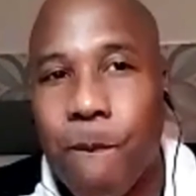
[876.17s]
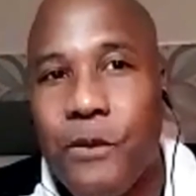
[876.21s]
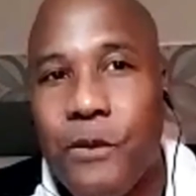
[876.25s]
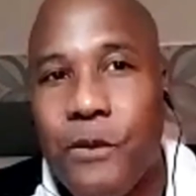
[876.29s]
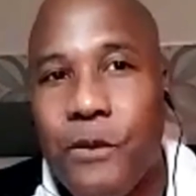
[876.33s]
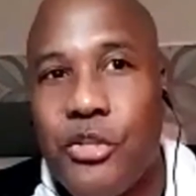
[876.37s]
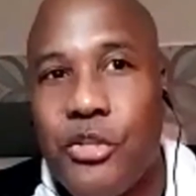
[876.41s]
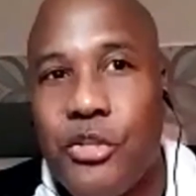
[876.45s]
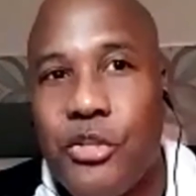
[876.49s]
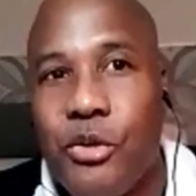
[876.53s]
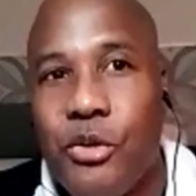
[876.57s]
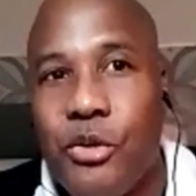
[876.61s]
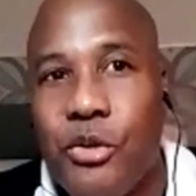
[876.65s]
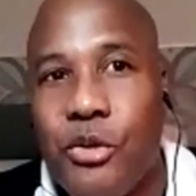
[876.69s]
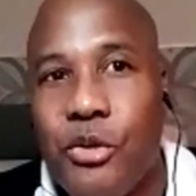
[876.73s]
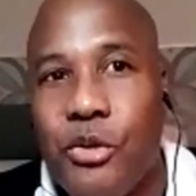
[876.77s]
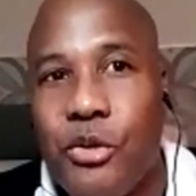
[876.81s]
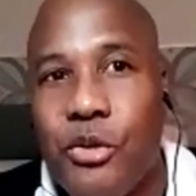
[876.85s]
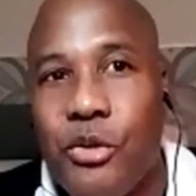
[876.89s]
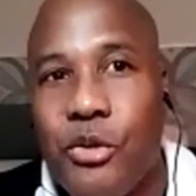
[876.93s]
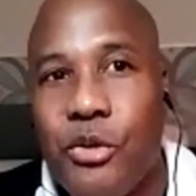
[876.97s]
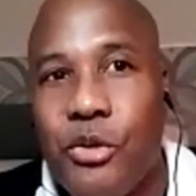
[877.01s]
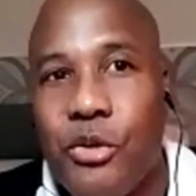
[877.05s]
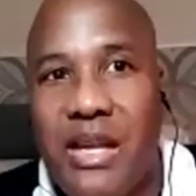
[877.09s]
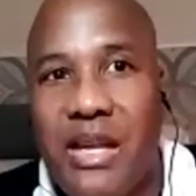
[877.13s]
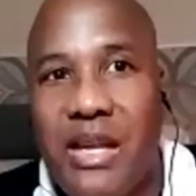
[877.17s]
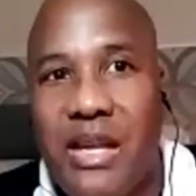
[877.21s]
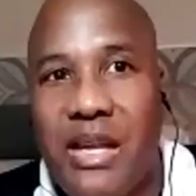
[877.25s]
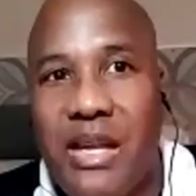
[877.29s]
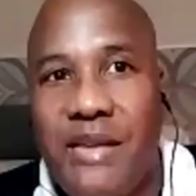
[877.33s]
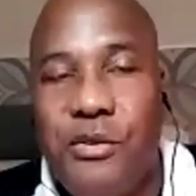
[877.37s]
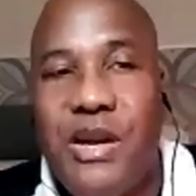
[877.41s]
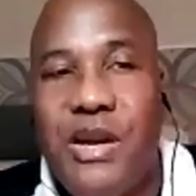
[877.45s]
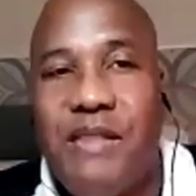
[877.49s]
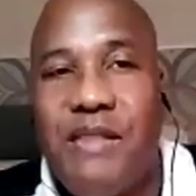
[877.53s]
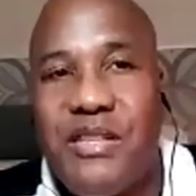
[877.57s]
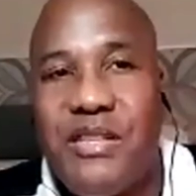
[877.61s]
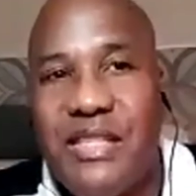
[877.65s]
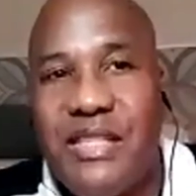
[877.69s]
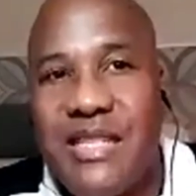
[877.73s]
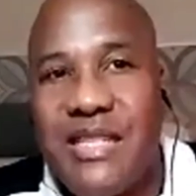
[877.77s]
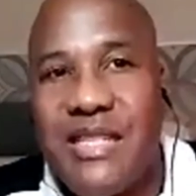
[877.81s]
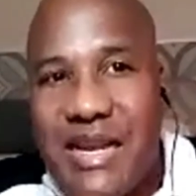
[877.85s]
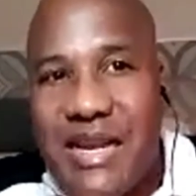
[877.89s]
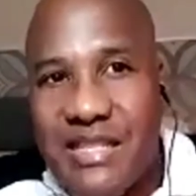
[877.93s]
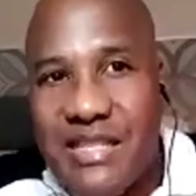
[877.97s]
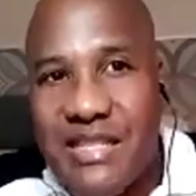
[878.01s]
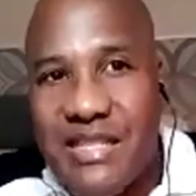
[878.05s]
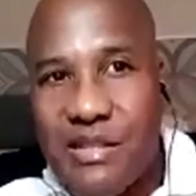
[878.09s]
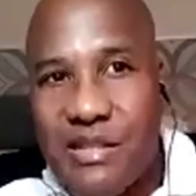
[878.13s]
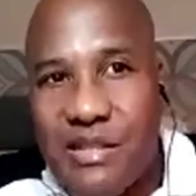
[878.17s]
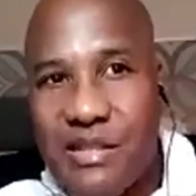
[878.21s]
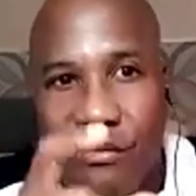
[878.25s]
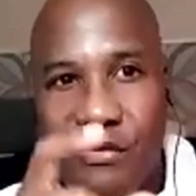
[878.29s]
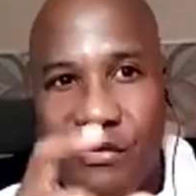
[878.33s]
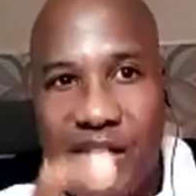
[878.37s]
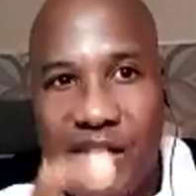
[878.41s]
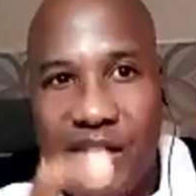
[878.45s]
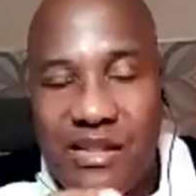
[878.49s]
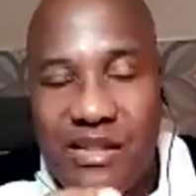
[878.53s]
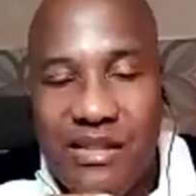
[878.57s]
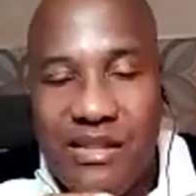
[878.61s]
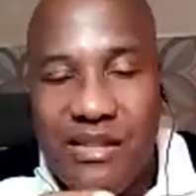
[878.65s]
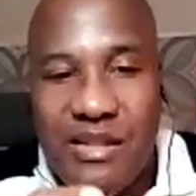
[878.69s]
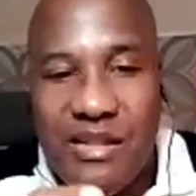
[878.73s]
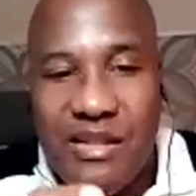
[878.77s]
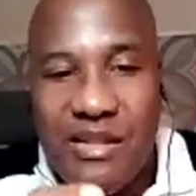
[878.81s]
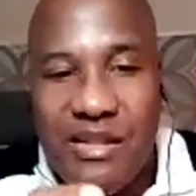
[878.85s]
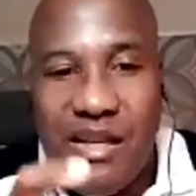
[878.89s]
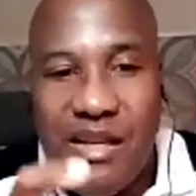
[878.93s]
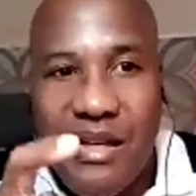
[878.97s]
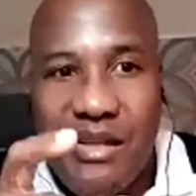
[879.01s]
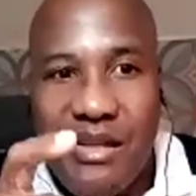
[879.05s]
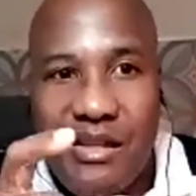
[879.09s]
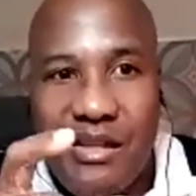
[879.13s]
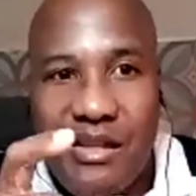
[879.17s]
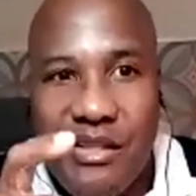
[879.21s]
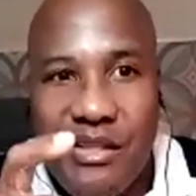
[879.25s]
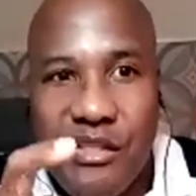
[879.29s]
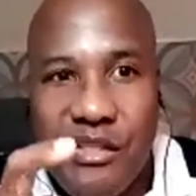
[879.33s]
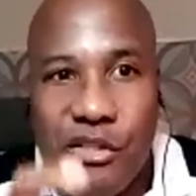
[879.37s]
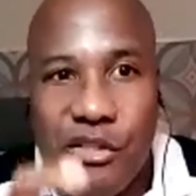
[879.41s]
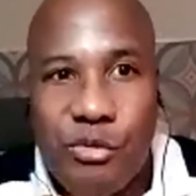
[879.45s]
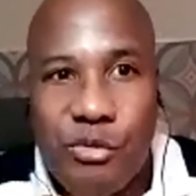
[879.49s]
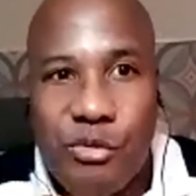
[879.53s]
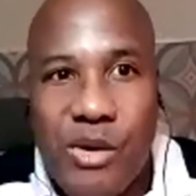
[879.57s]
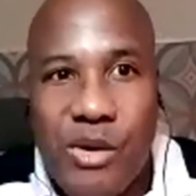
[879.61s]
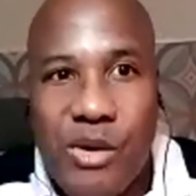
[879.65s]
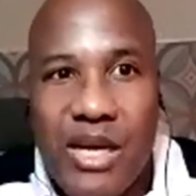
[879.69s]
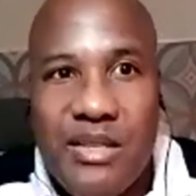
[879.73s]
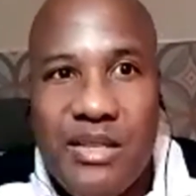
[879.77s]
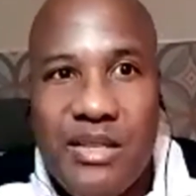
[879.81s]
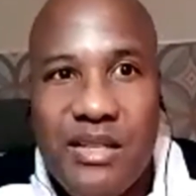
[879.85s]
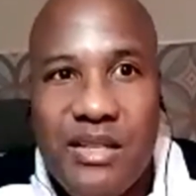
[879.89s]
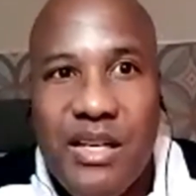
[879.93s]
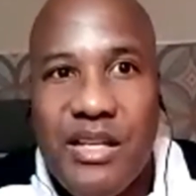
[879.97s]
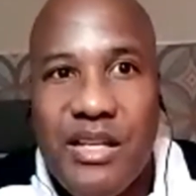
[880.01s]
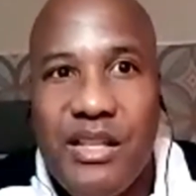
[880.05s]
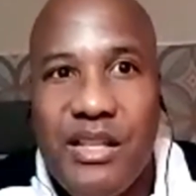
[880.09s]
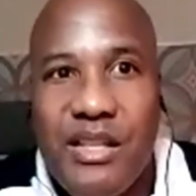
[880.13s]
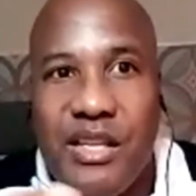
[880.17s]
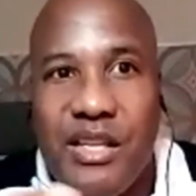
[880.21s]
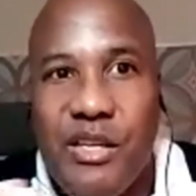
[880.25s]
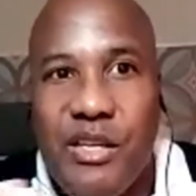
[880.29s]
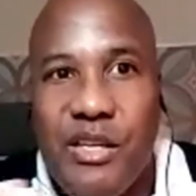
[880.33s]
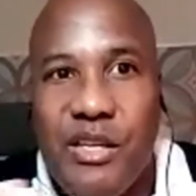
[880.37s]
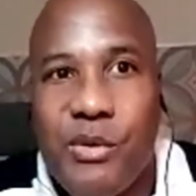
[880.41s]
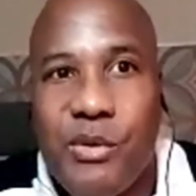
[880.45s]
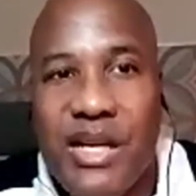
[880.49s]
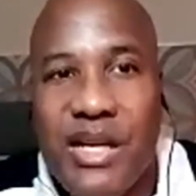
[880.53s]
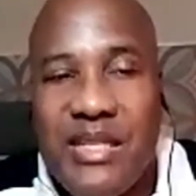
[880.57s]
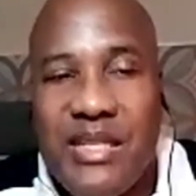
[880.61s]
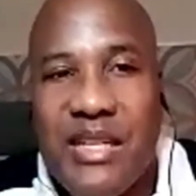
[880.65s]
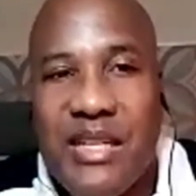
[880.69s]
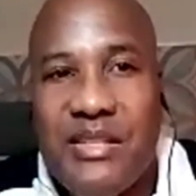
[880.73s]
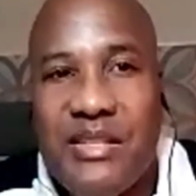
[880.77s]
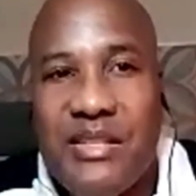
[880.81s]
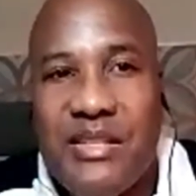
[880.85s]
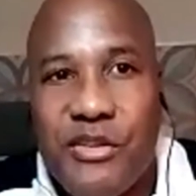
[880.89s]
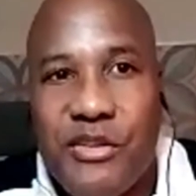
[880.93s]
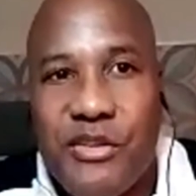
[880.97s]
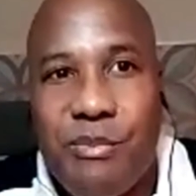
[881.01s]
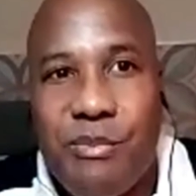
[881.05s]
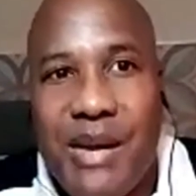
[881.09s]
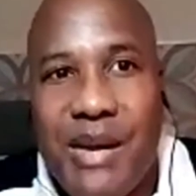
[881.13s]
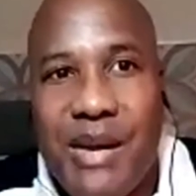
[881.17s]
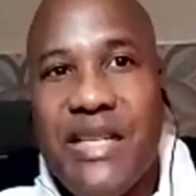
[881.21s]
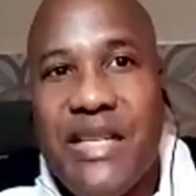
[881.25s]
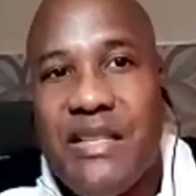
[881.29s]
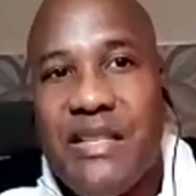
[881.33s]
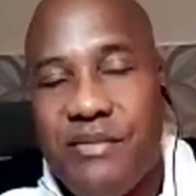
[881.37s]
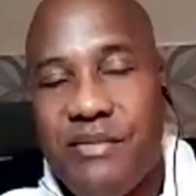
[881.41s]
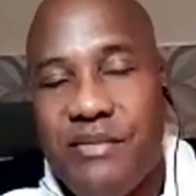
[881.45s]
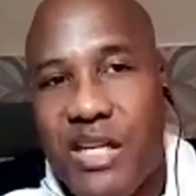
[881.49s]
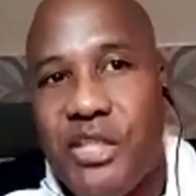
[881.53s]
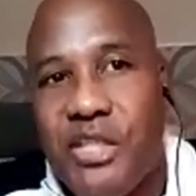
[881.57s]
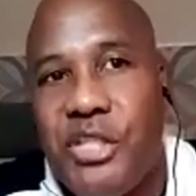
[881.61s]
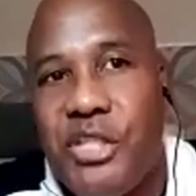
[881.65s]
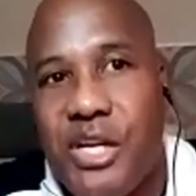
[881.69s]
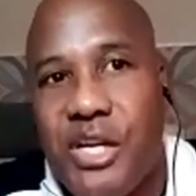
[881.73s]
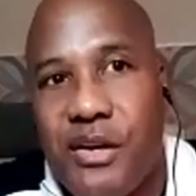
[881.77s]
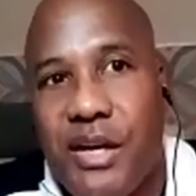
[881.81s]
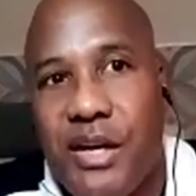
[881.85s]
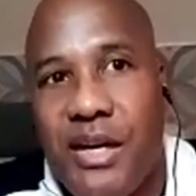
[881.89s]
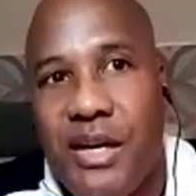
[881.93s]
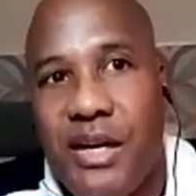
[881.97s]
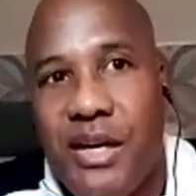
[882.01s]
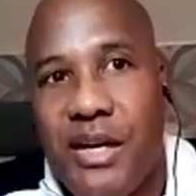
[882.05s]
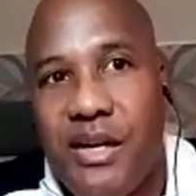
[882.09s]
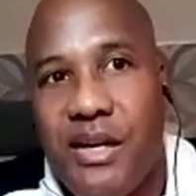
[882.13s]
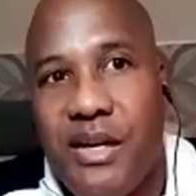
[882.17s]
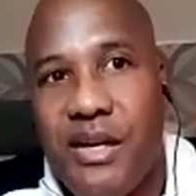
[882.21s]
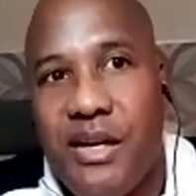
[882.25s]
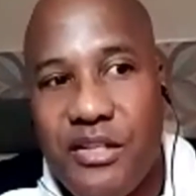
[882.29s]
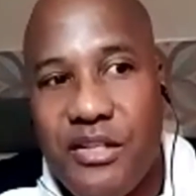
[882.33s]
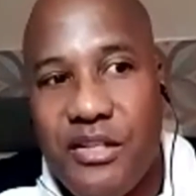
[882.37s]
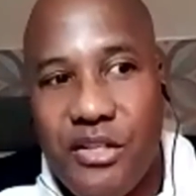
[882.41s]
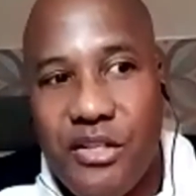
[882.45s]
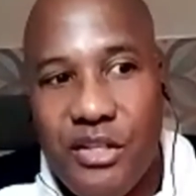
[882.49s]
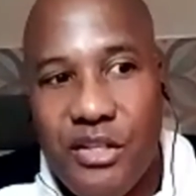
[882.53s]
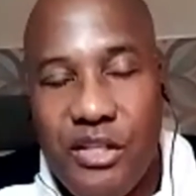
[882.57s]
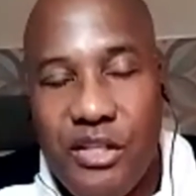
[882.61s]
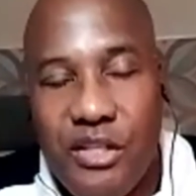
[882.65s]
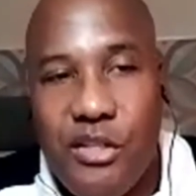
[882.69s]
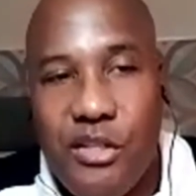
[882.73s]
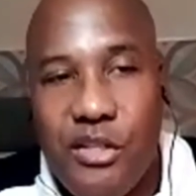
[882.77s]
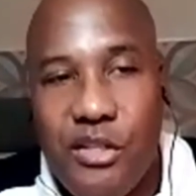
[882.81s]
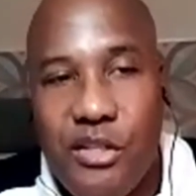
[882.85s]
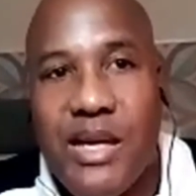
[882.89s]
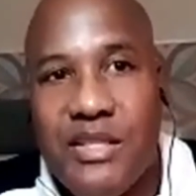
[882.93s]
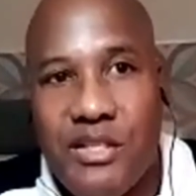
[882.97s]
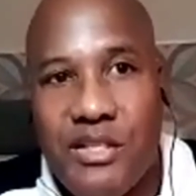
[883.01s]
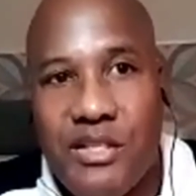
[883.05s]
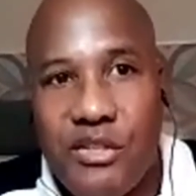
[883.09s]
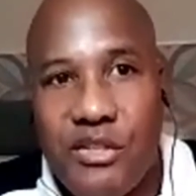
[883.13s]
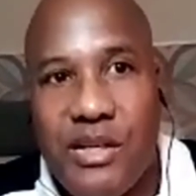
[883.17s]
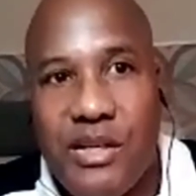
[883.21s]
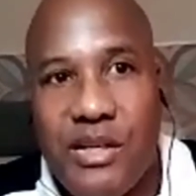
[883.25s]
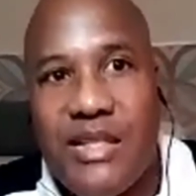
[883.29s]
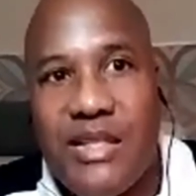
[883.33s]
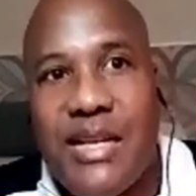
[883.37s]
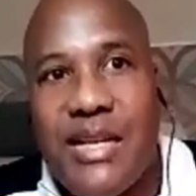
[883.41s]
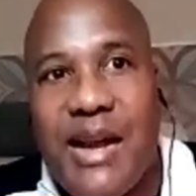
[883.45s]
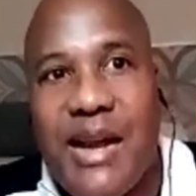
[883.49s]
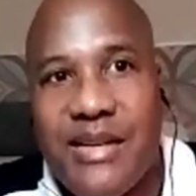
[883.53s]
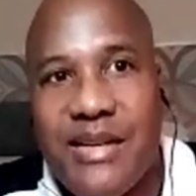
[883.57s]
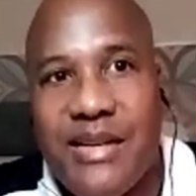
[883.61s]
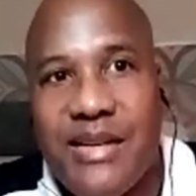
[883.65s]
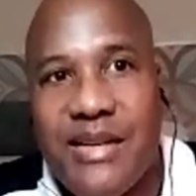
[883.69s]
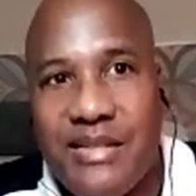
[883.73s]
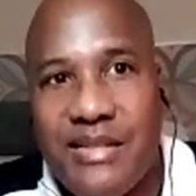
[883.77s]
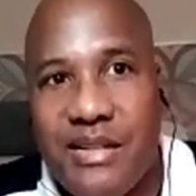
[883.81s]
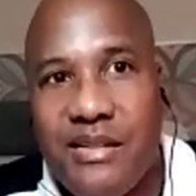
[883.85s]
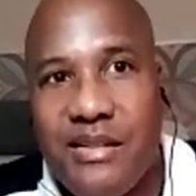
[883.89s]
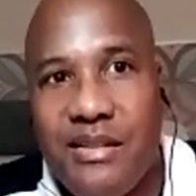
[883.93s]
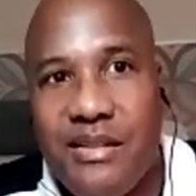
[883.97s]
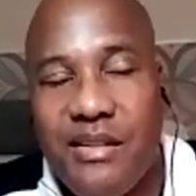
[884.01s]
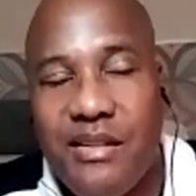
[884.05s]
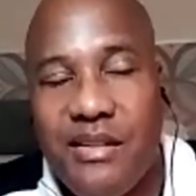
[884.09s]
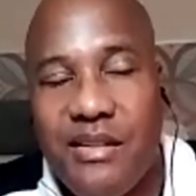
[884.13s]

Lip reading: So if you have a taxable event in the US gets first bite of that cherry. So the US is going to tax it.